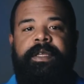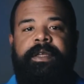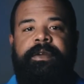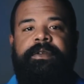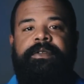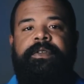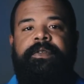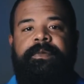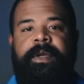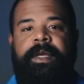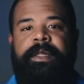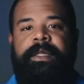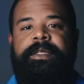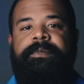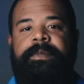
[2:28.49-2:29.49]
years of being
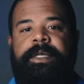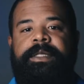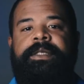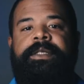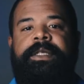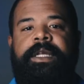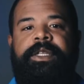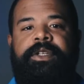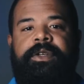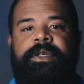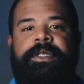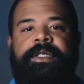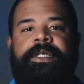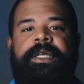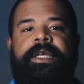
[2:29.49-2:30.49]
in this business that you can
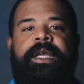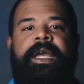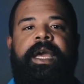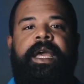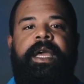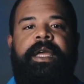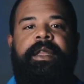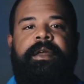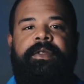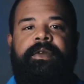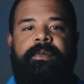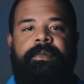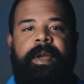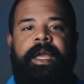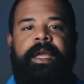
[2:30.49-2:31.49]
see another
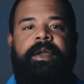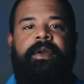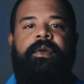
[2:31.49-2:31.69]
bank